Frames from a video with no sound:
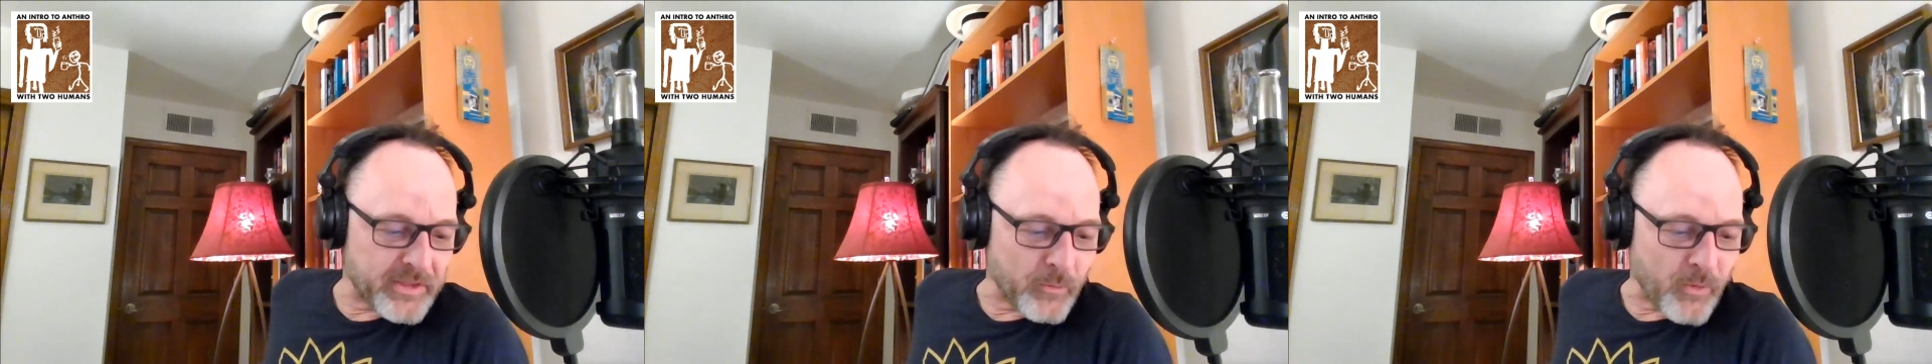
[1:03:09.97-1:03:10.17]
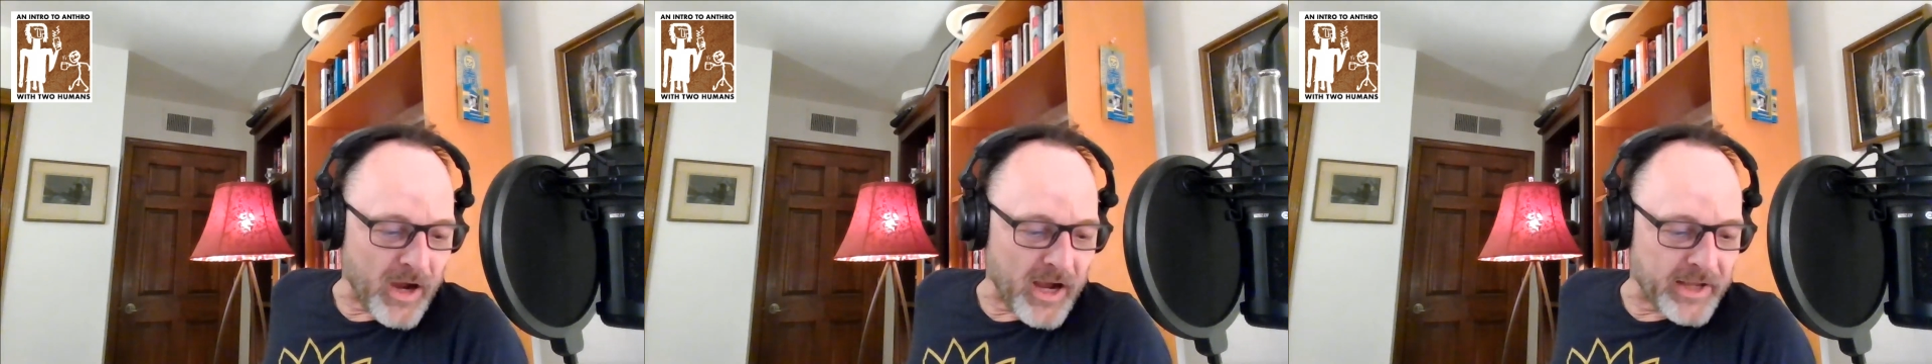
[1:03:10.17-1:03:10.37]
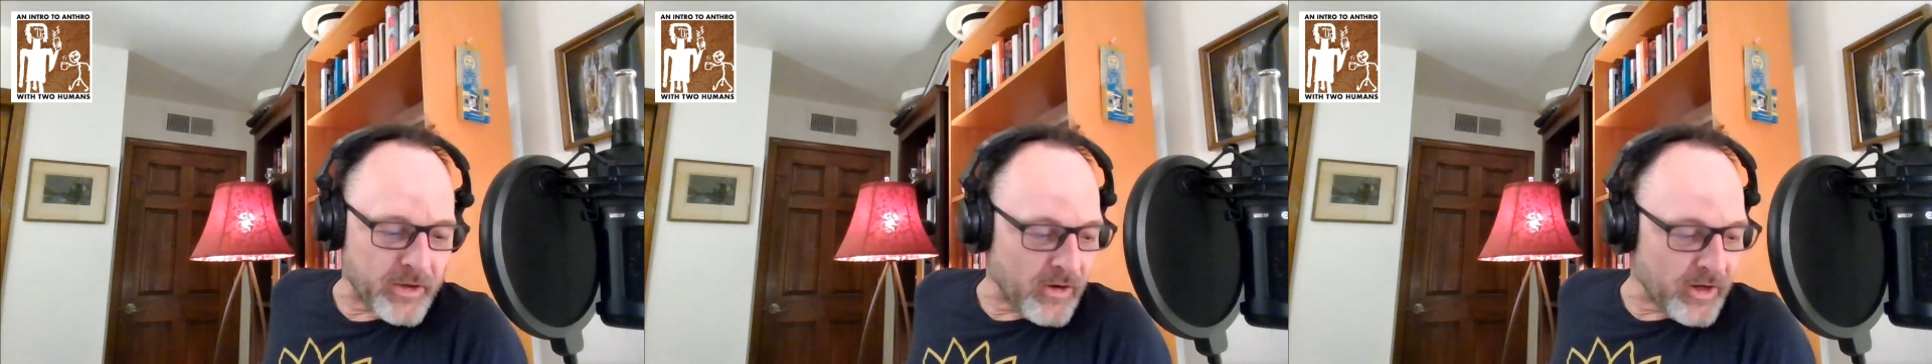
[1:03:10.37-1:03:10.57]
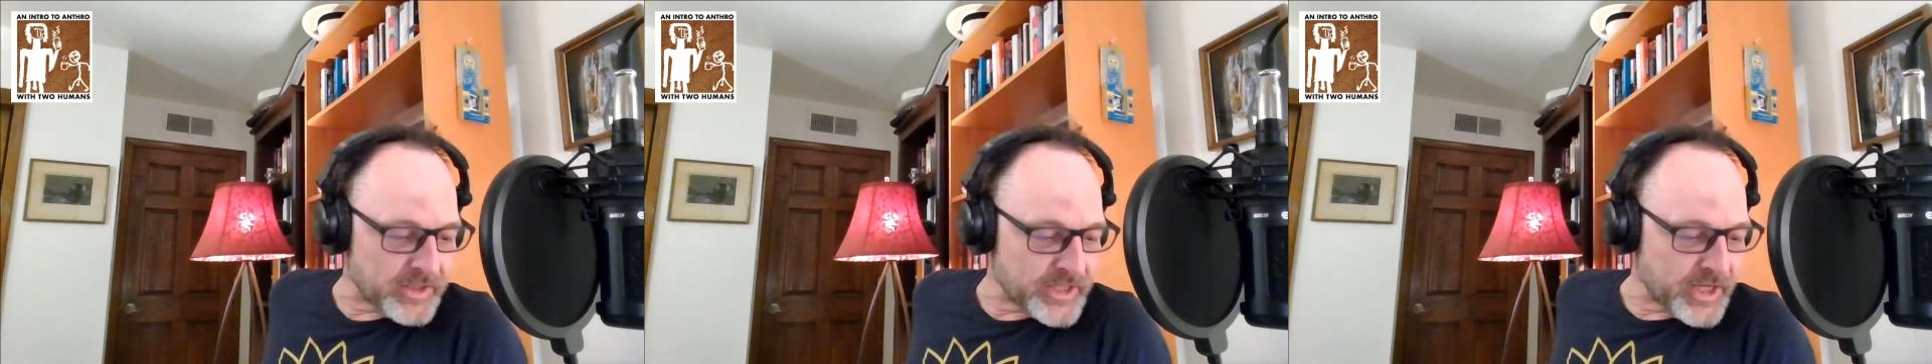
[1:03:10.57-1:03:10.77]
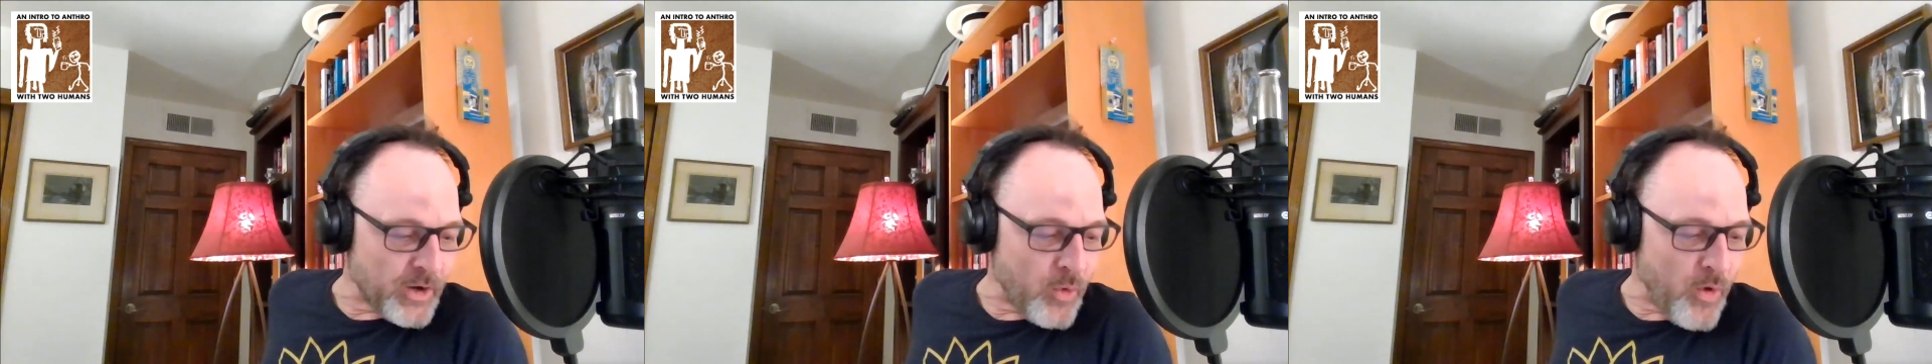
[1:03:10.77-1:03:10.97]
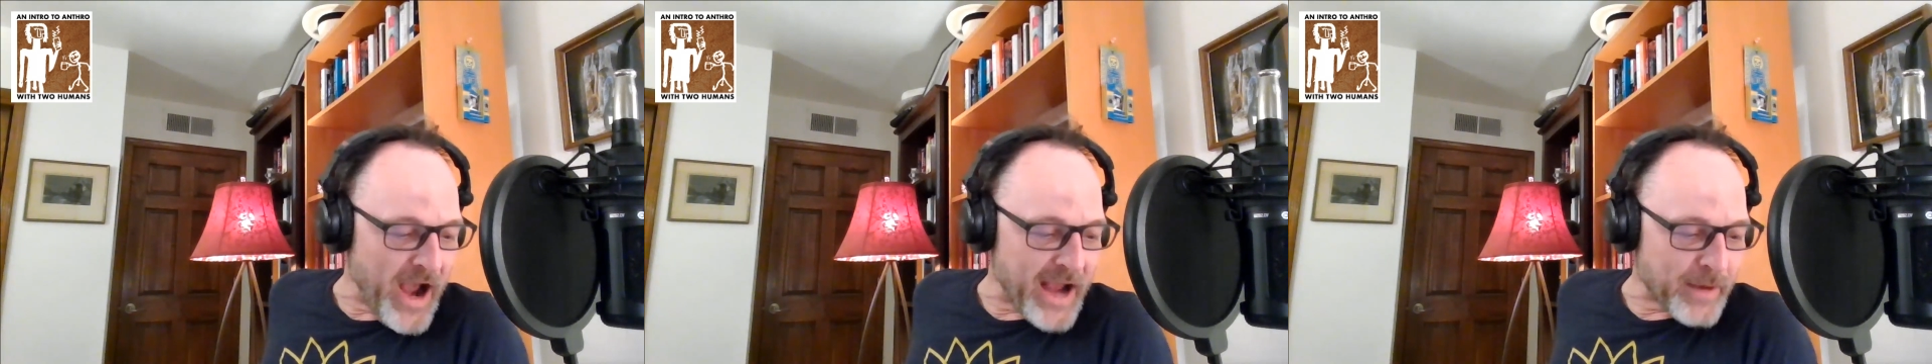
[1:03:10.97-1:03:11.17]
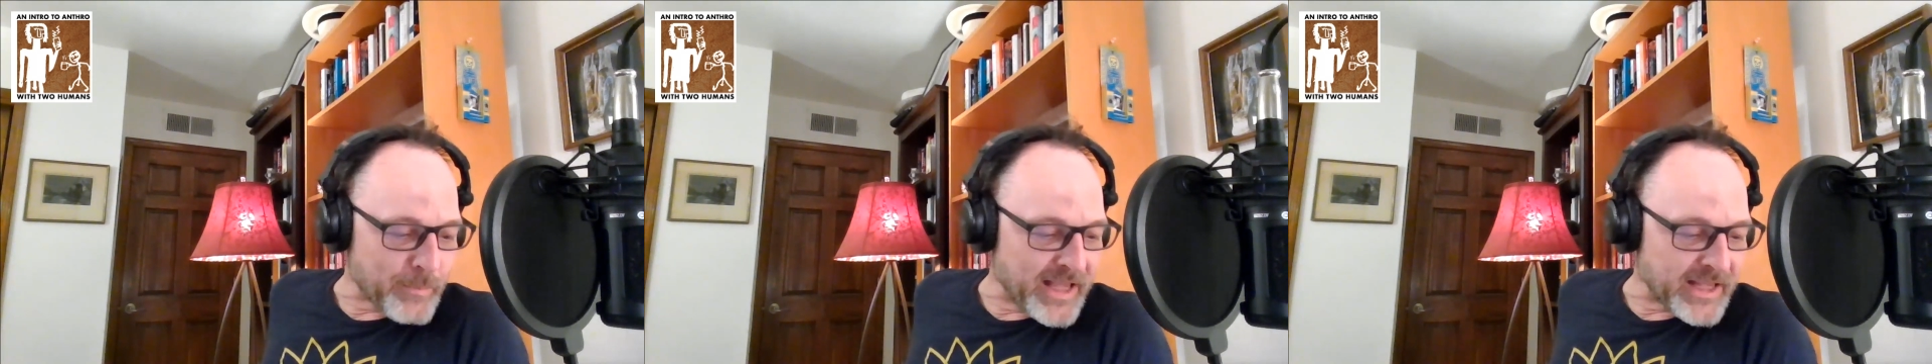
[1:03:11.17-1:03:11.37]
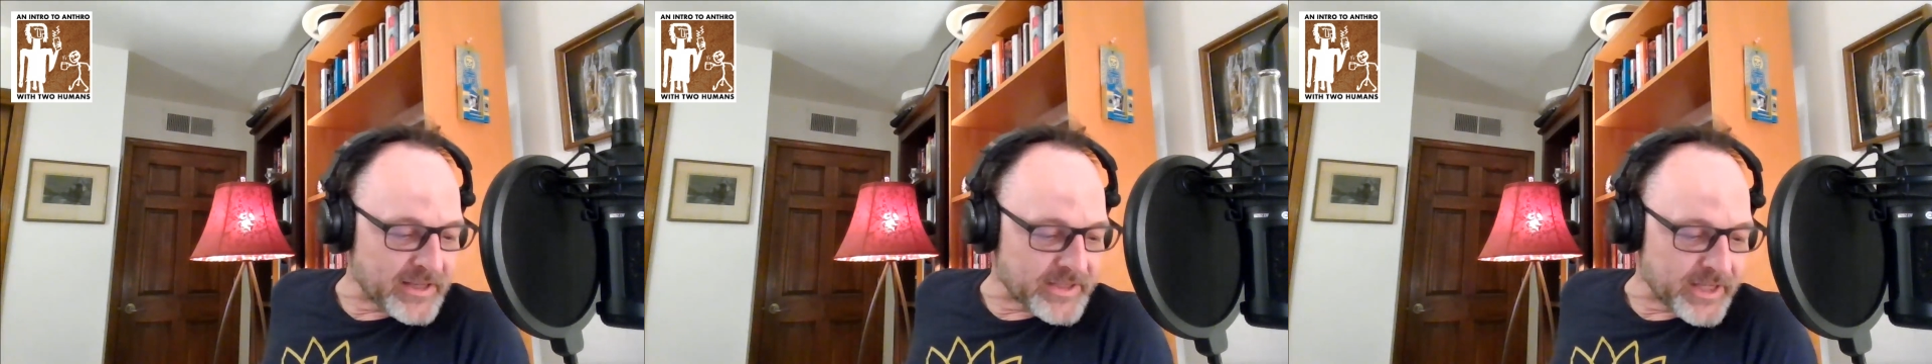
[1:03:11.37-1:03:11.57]
the Reinhardts and Quack
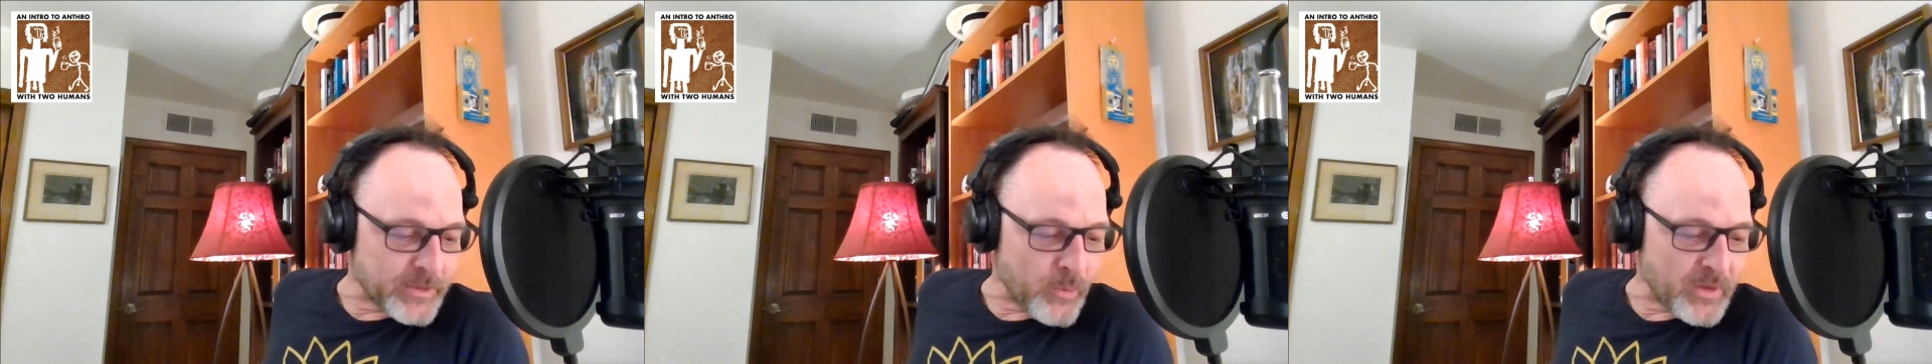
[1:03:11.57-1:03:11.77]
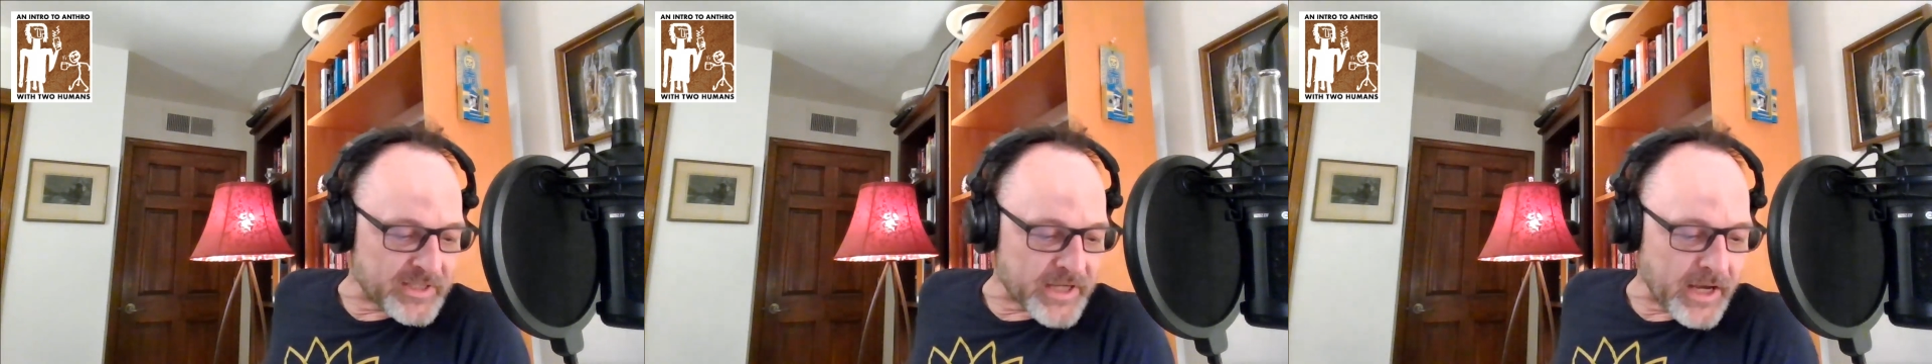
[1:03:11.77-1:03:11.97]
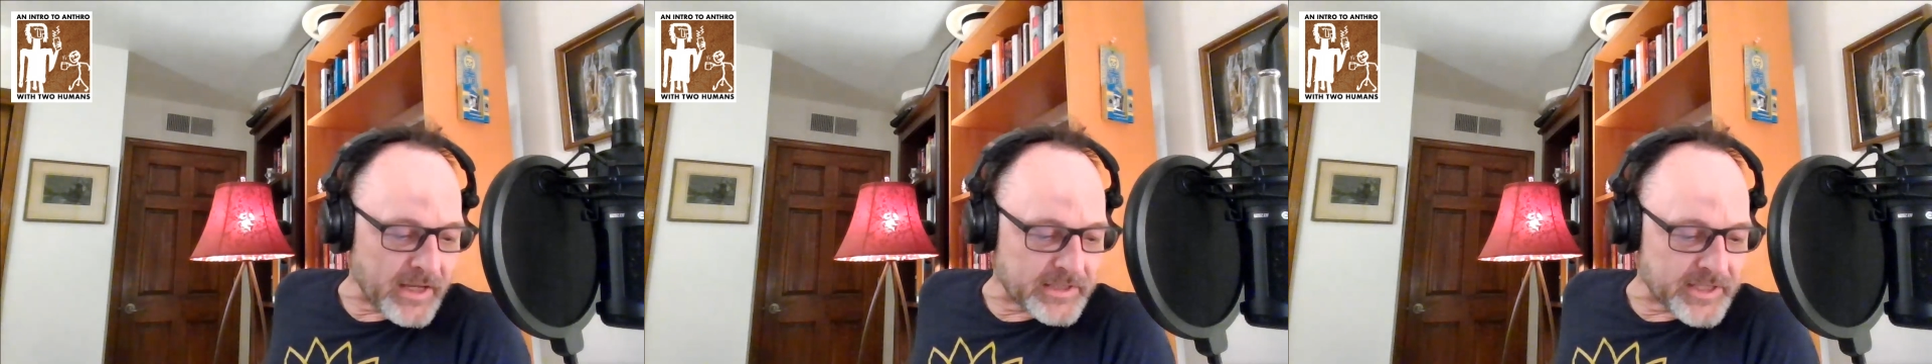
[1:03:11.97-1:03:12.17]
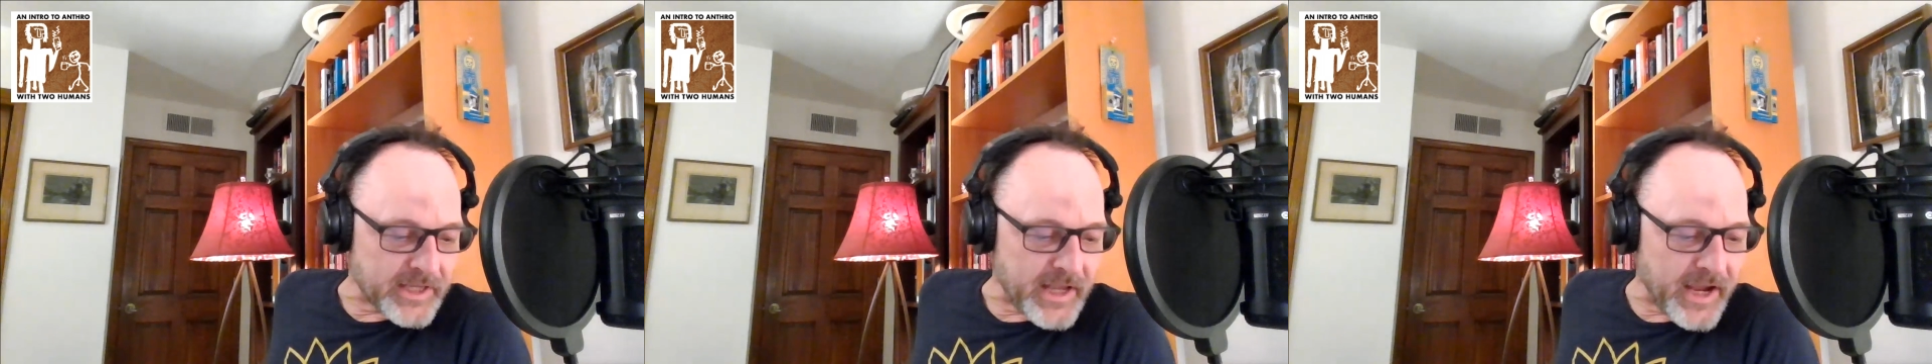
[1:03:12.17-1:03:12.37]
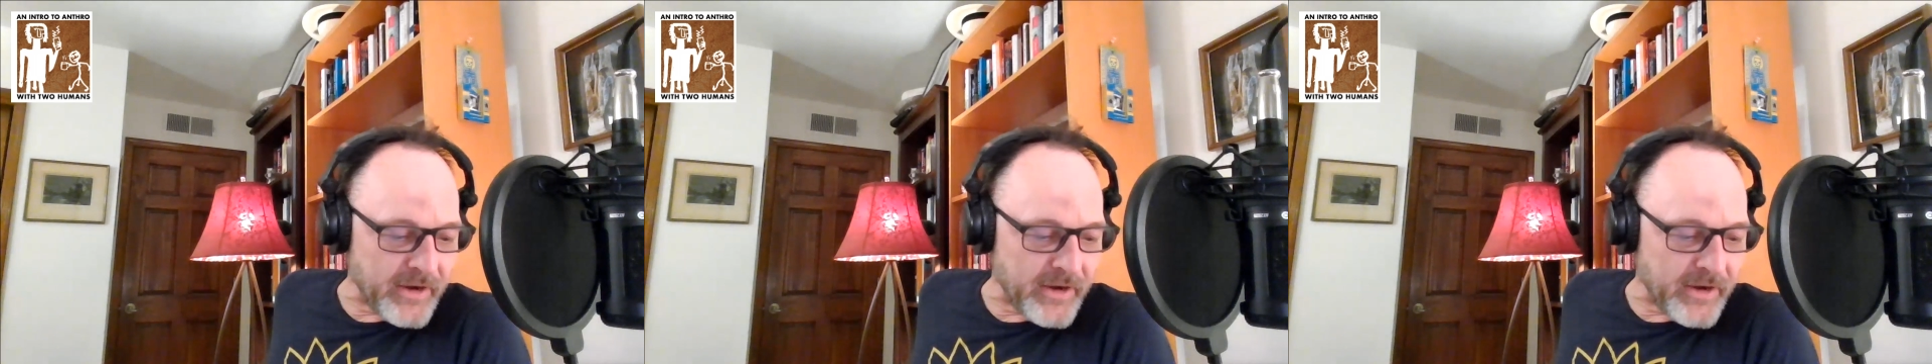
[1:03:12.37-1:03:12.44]
Medicine in Wisconsin.